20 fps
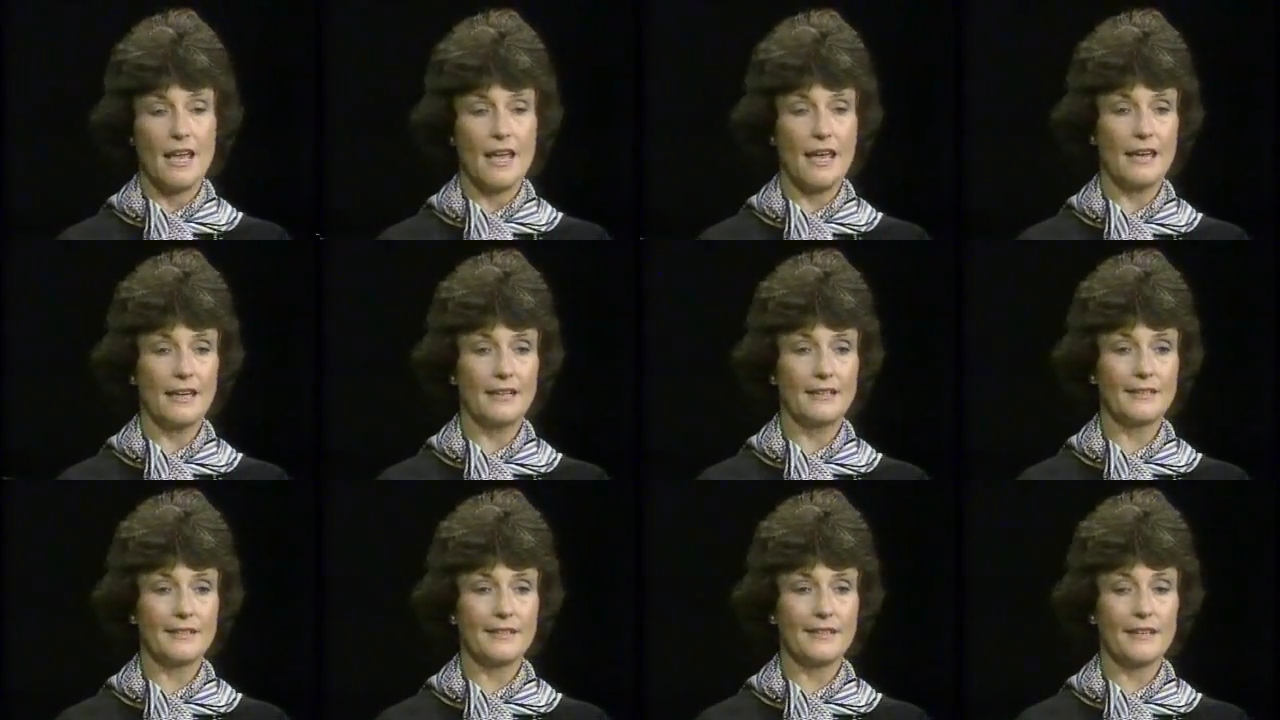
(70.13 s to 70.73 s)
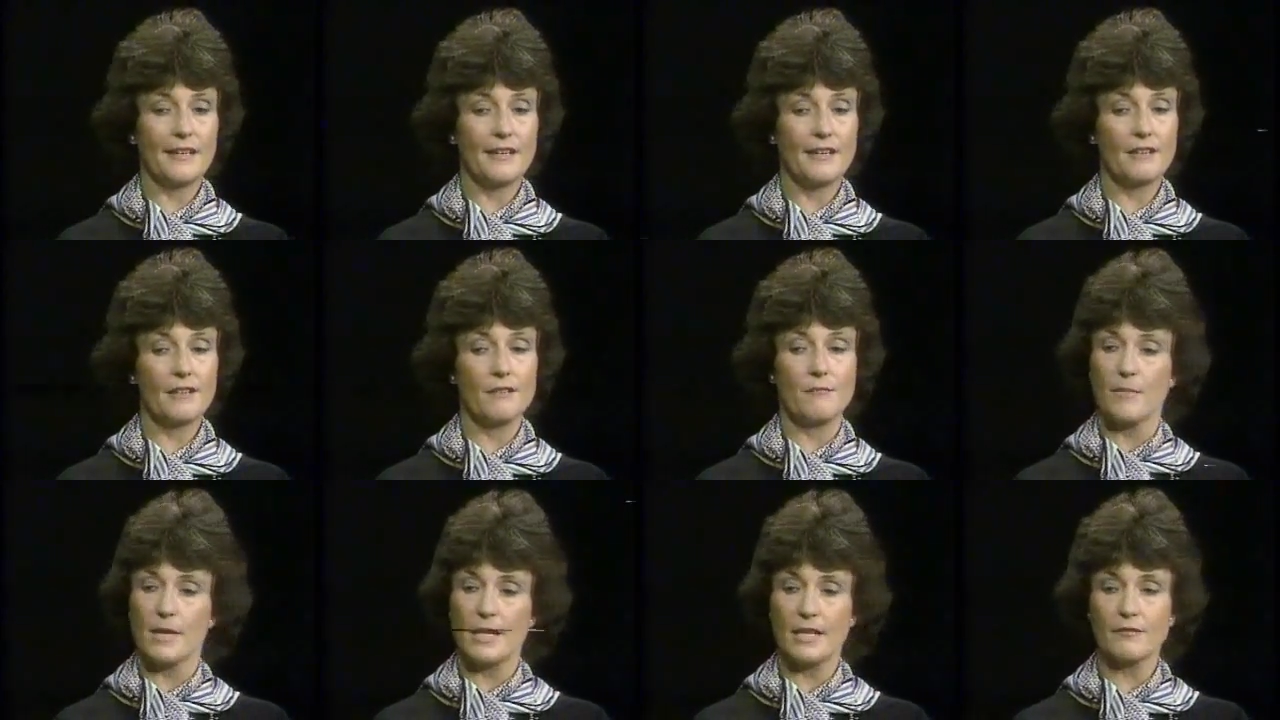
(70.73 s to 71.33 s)
And
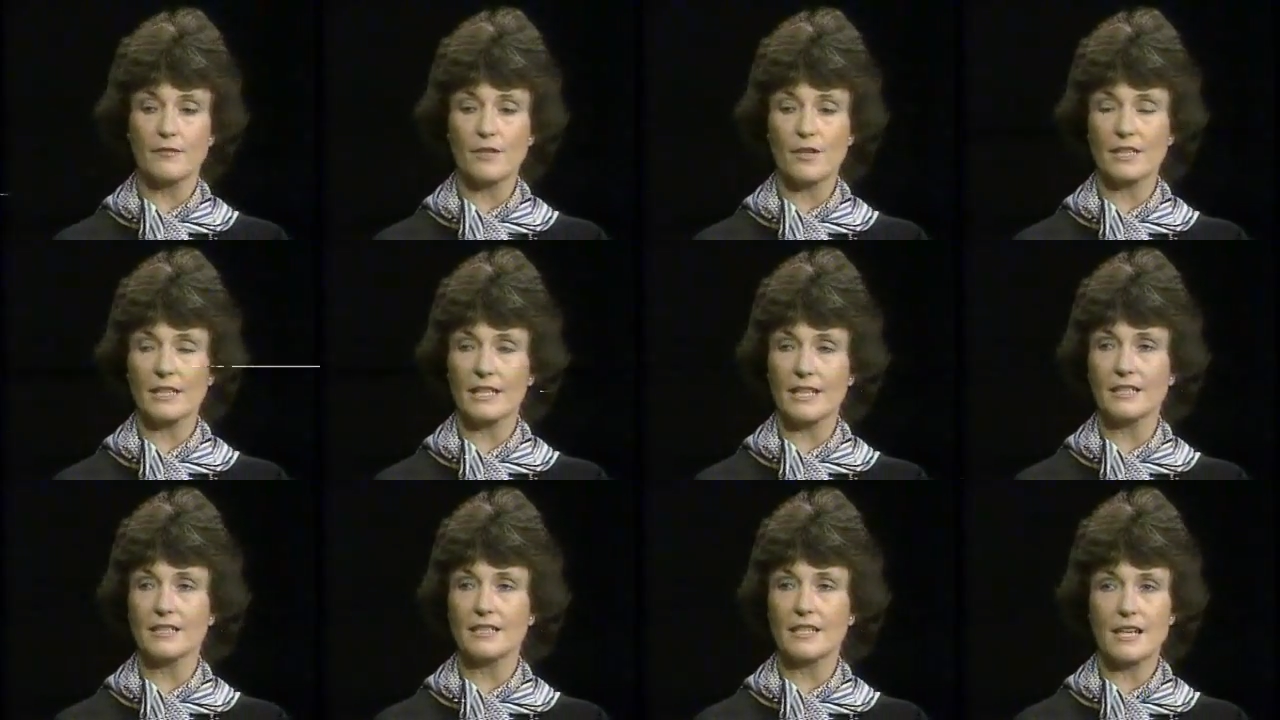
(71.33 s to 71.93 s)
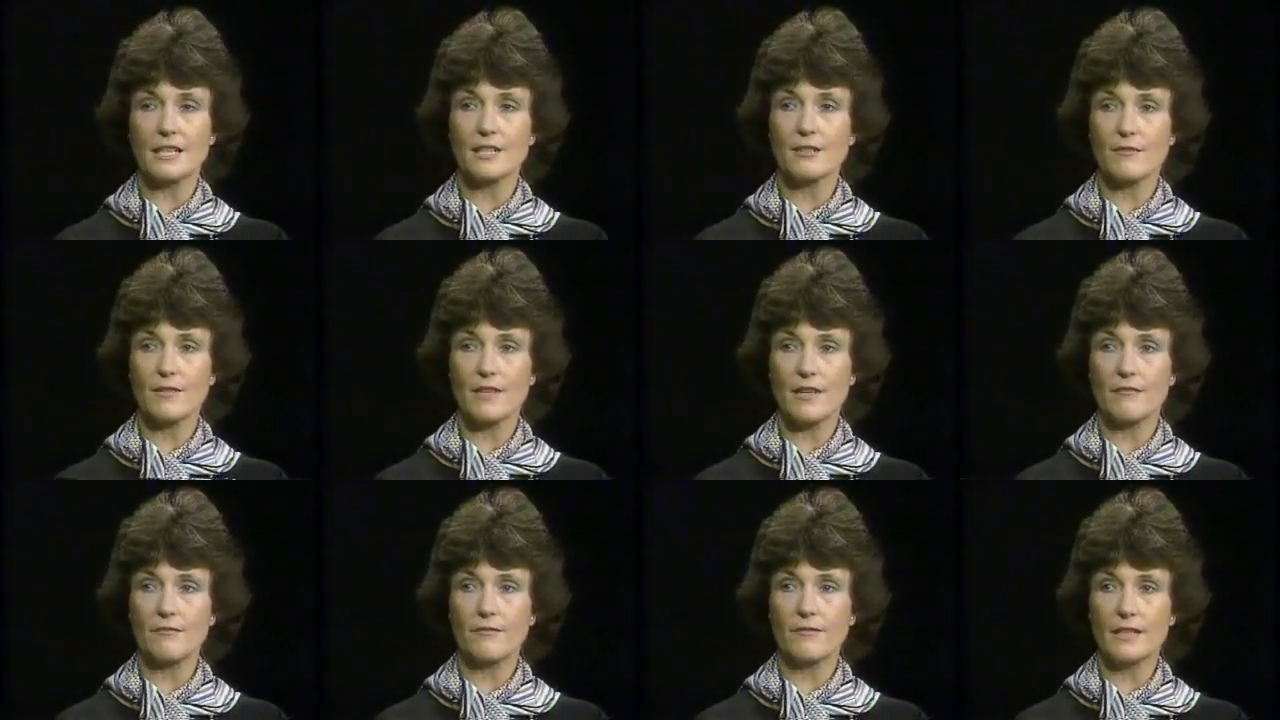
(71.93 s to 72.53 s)
men have got to get in touch with
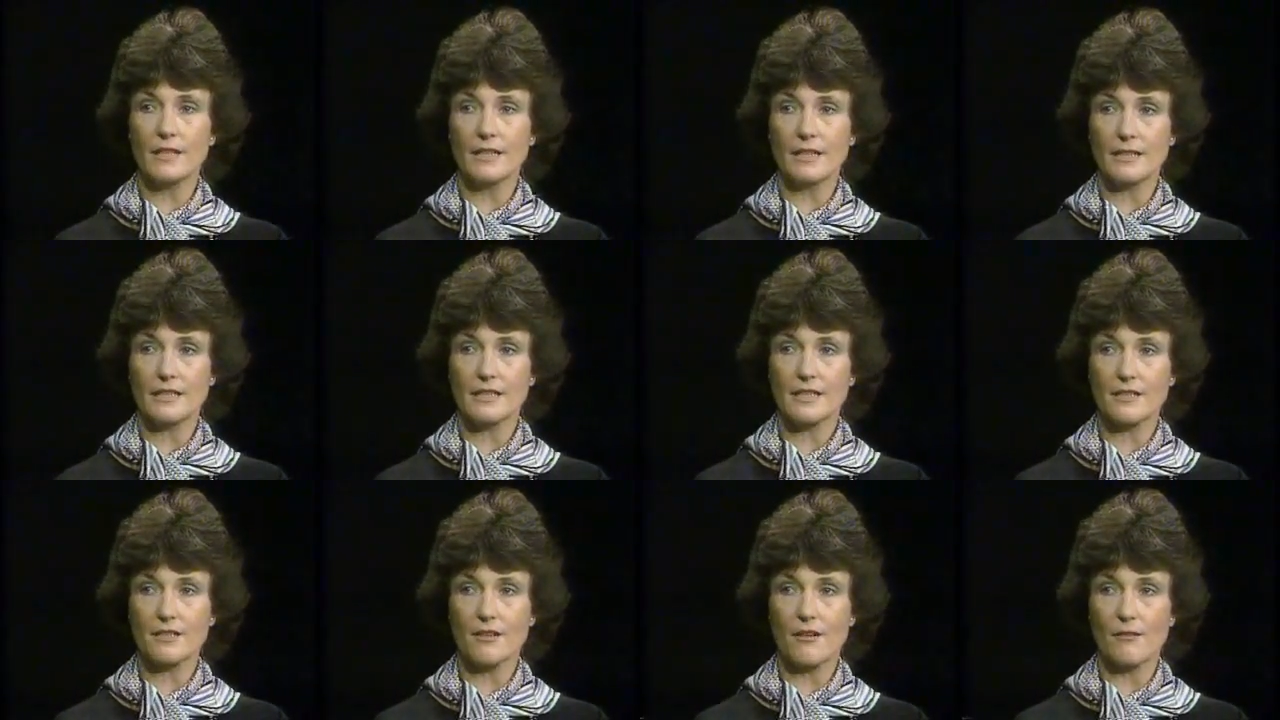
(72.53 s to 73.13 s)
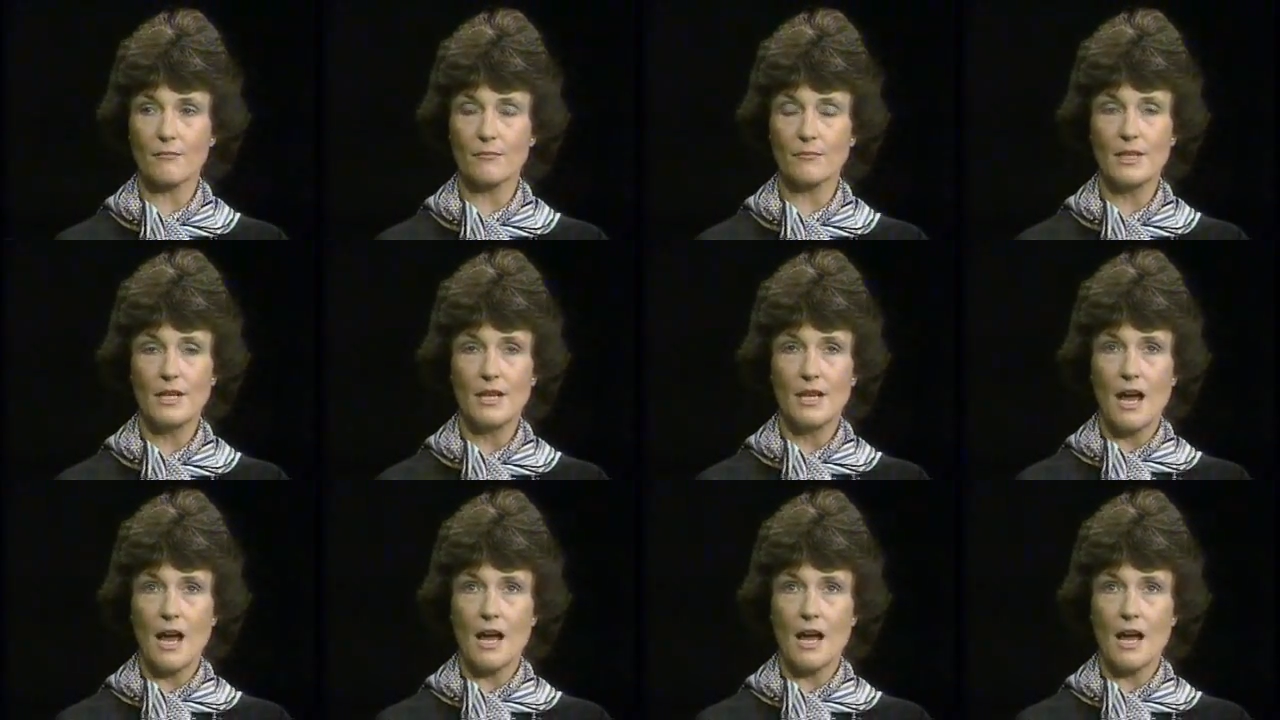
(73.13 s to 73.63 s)
their feelings, Tom.